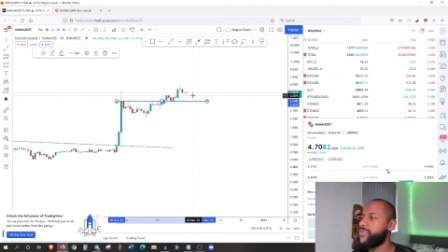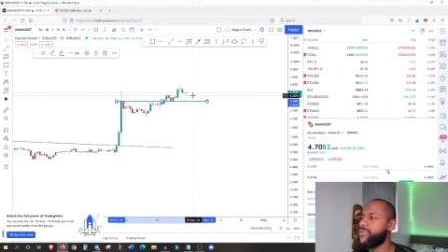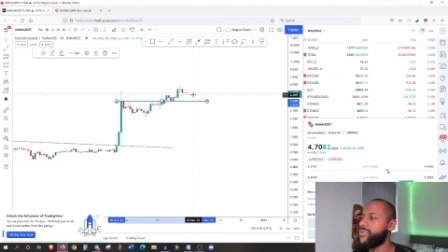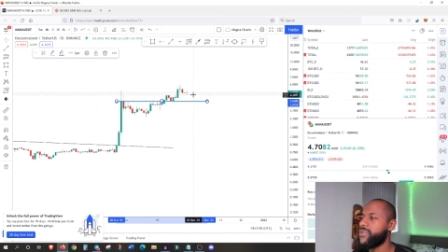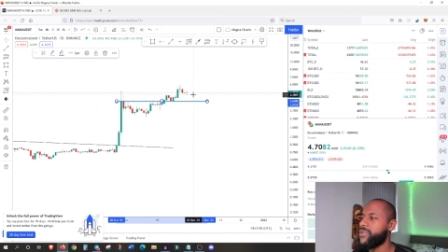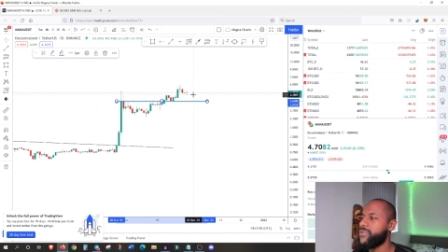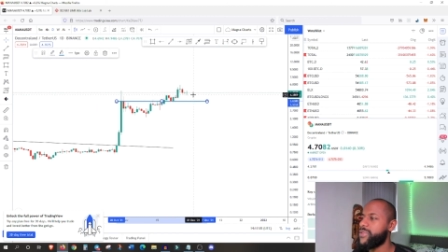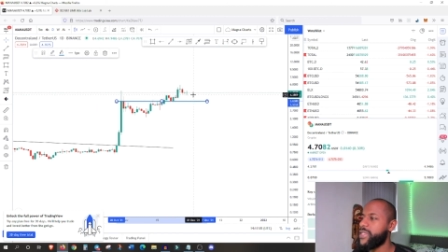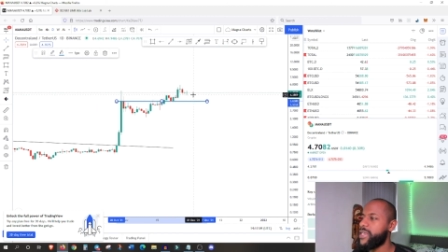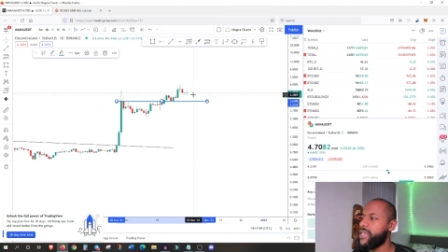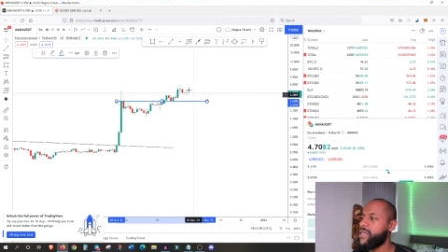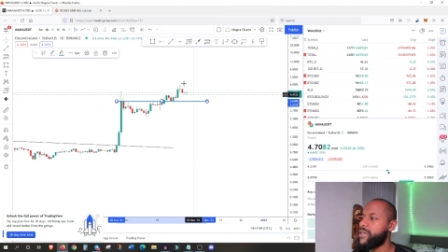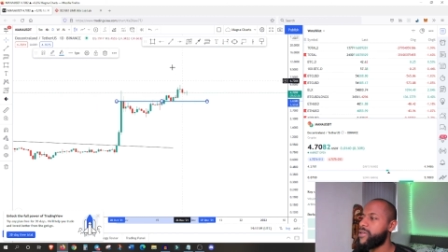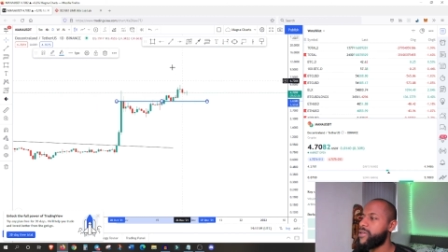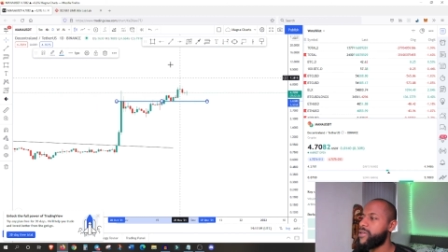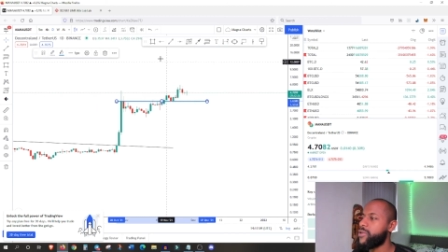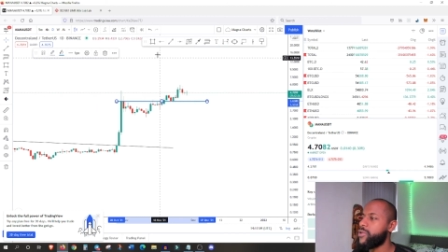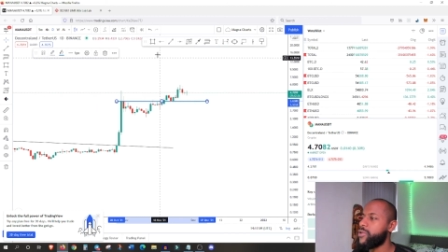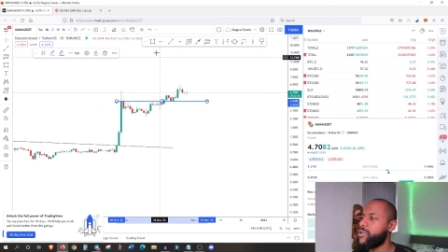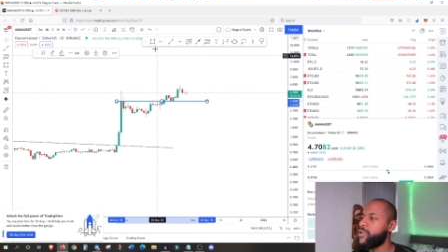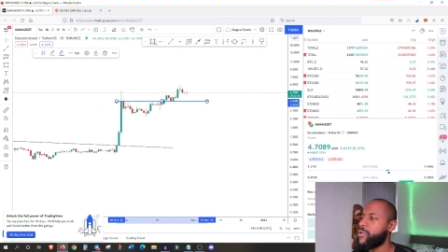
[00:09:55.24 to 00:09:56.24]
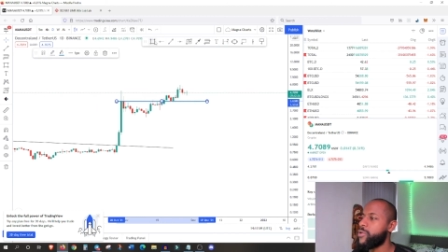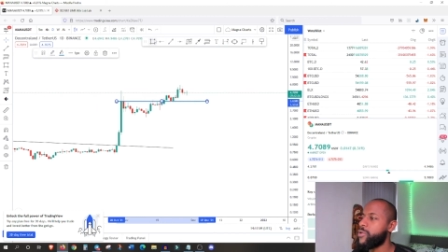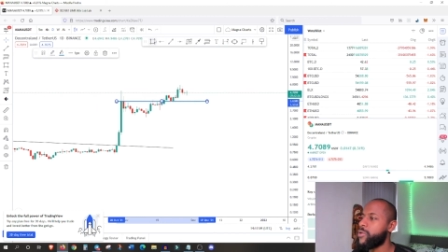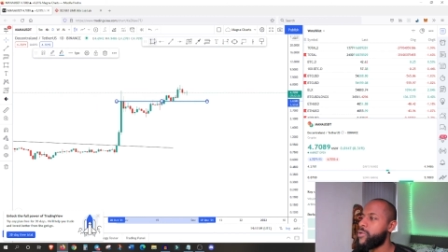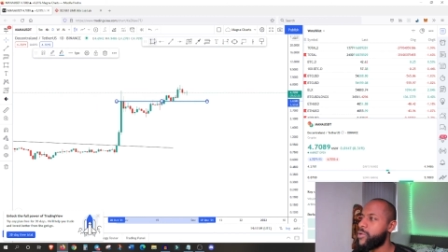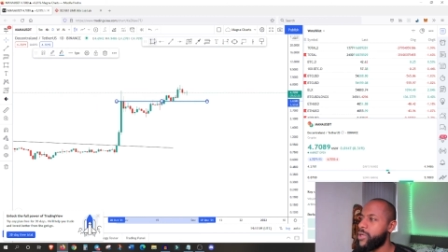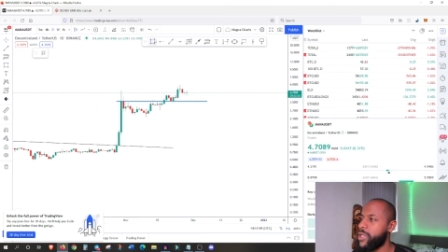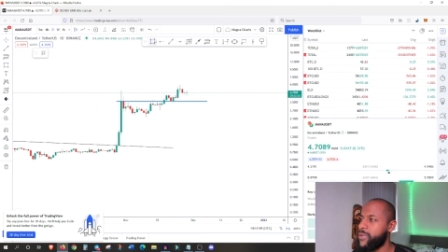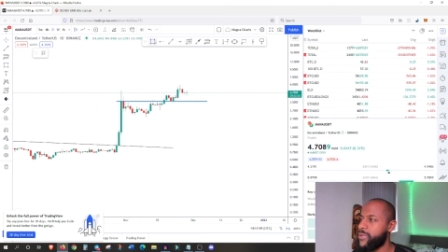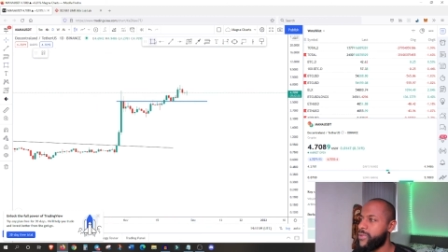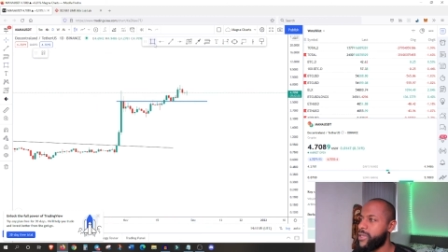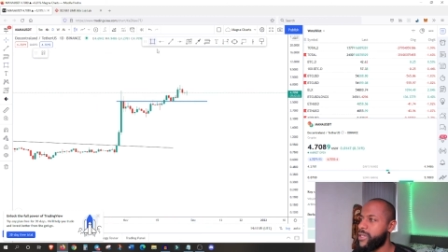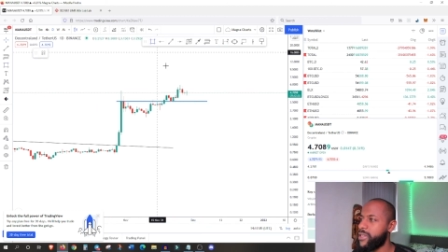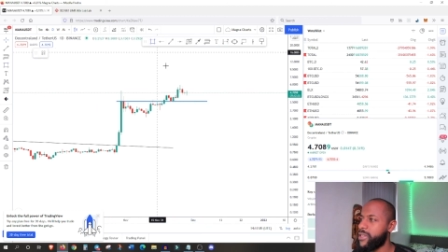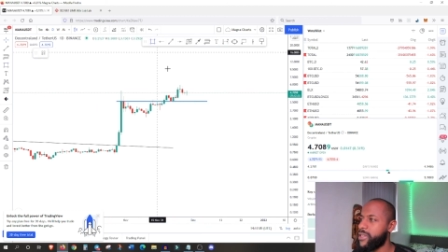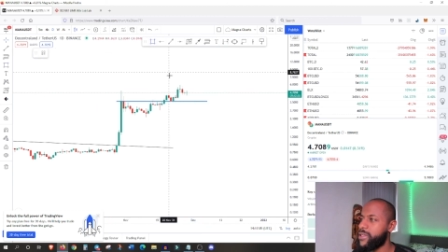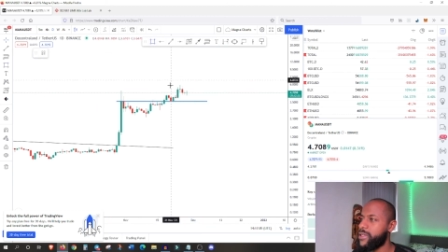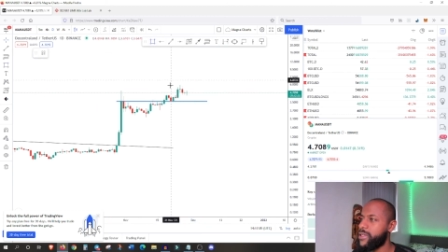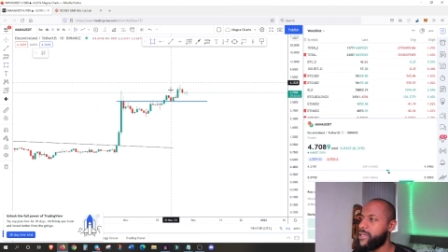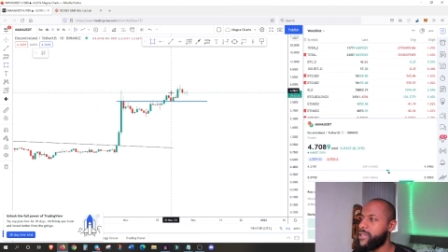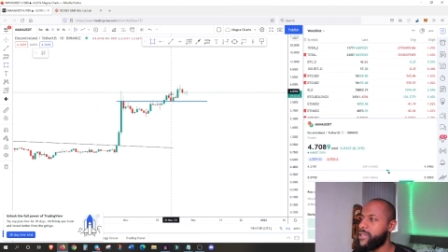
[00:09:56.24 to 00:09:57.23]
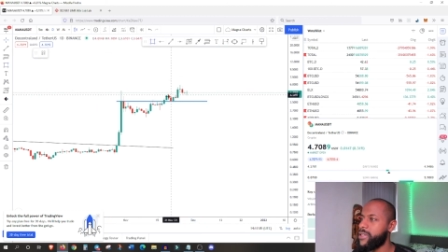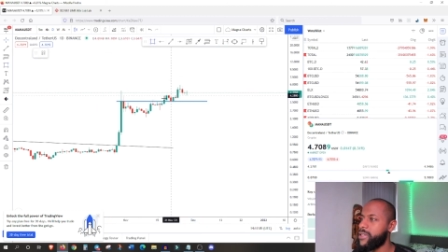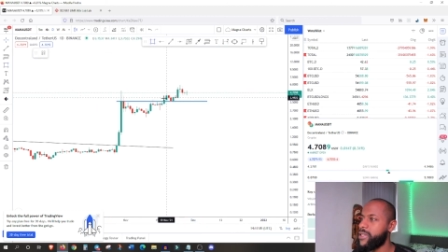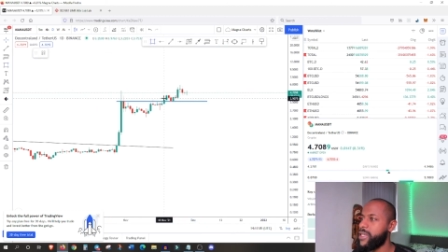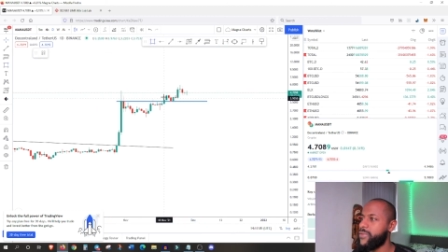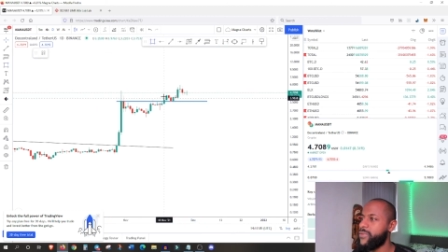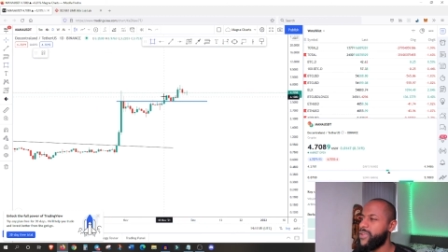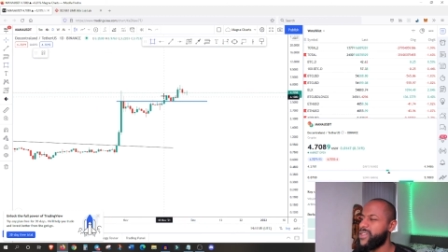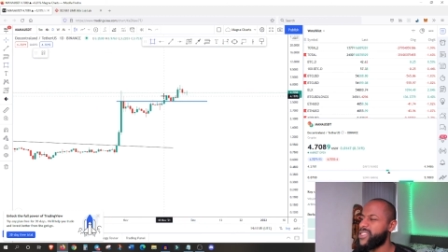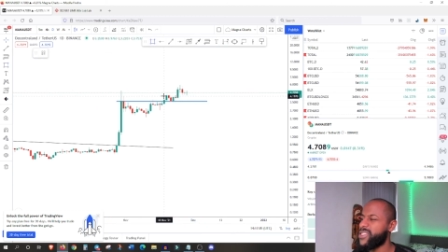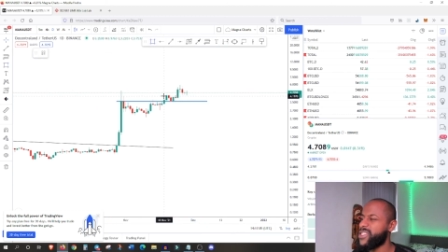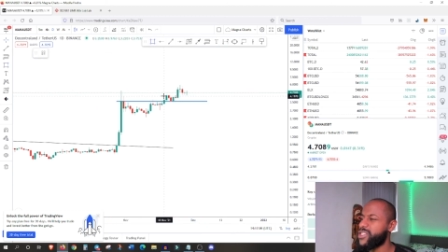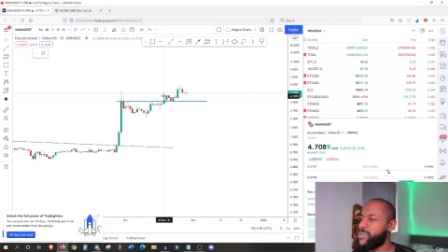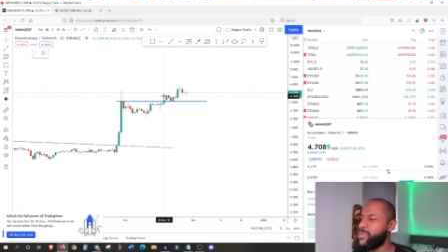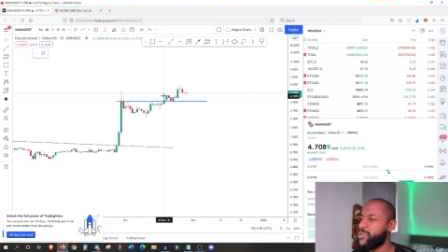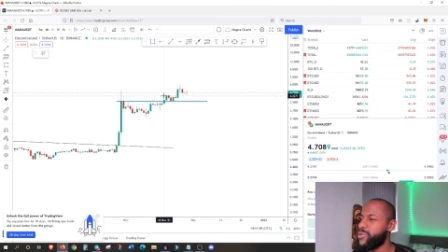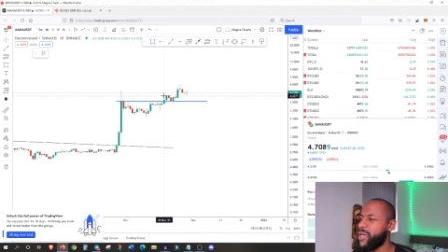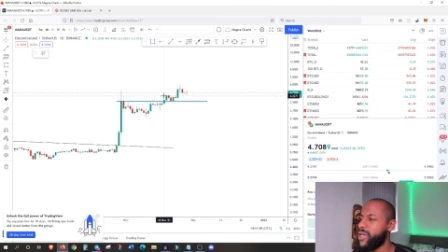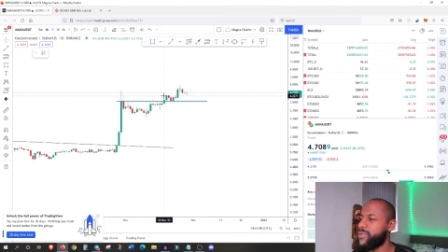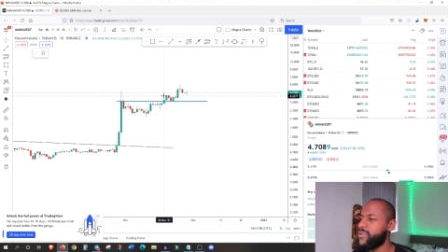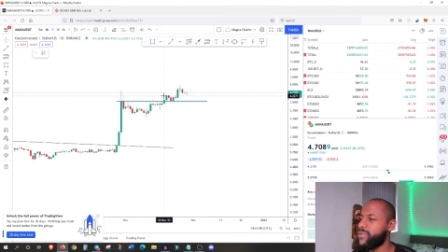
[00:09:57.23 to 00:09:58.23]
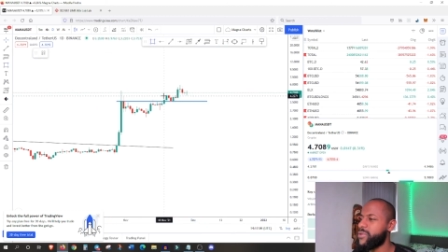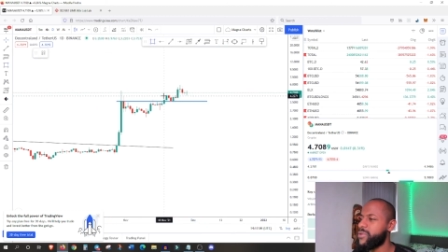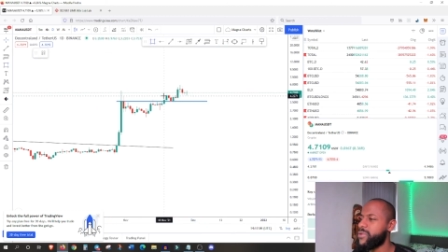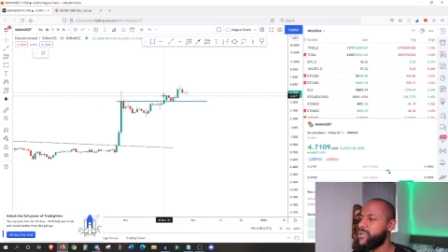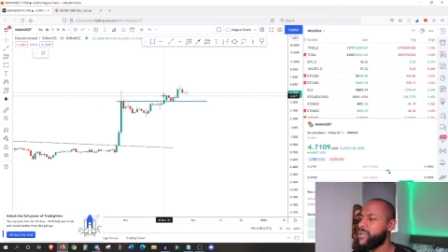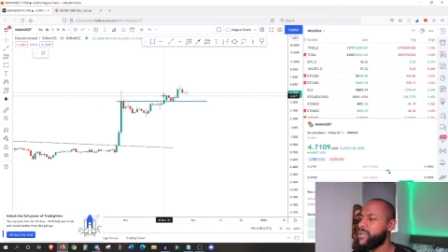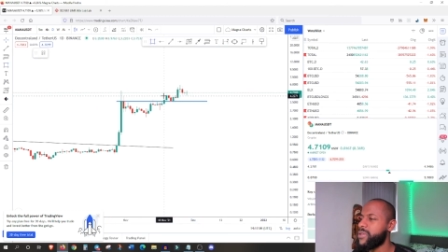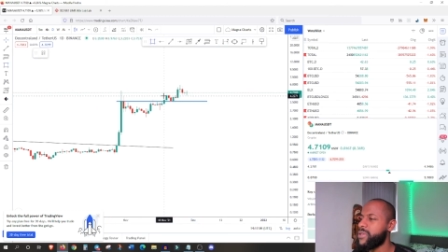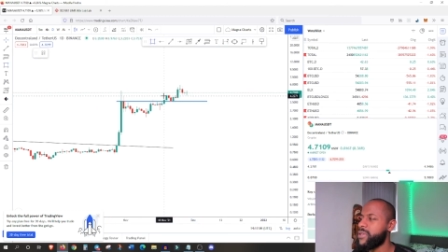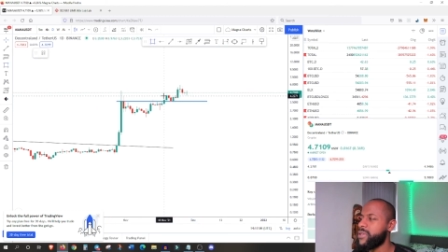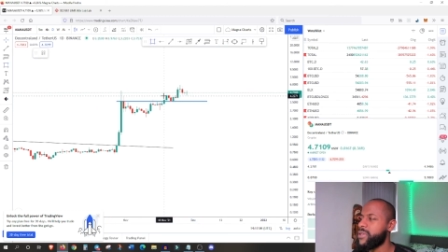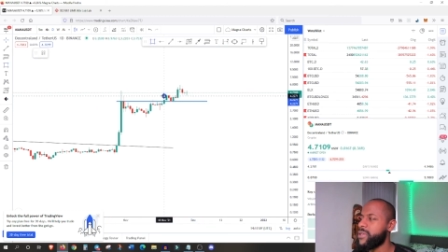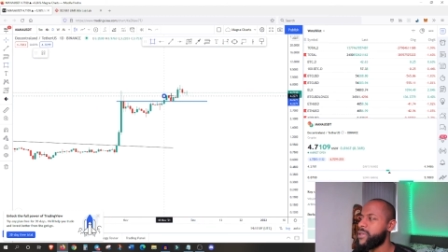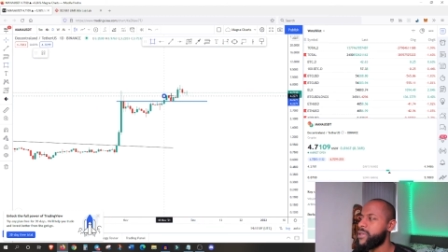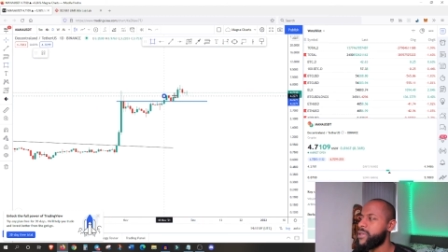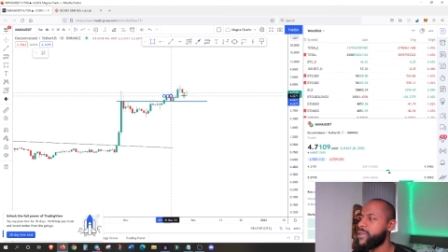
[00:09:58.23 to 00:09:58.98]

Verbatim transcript: $3.50, or even that's a small level,